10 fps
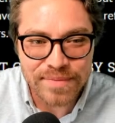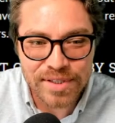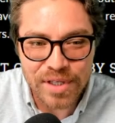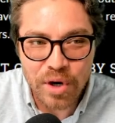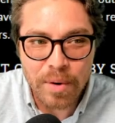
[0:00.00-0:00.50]

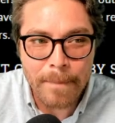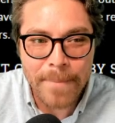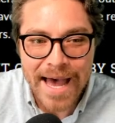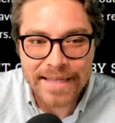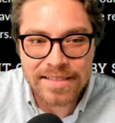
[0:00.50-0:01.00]
So,
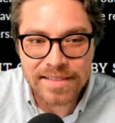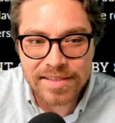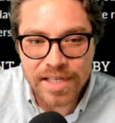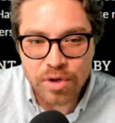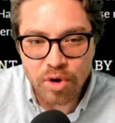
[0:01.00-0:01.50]
back to the
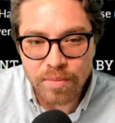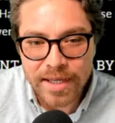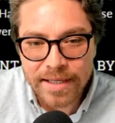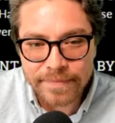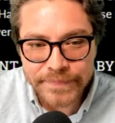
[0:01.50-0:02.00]
synchro
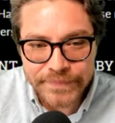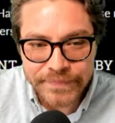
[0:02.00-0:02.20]
bit.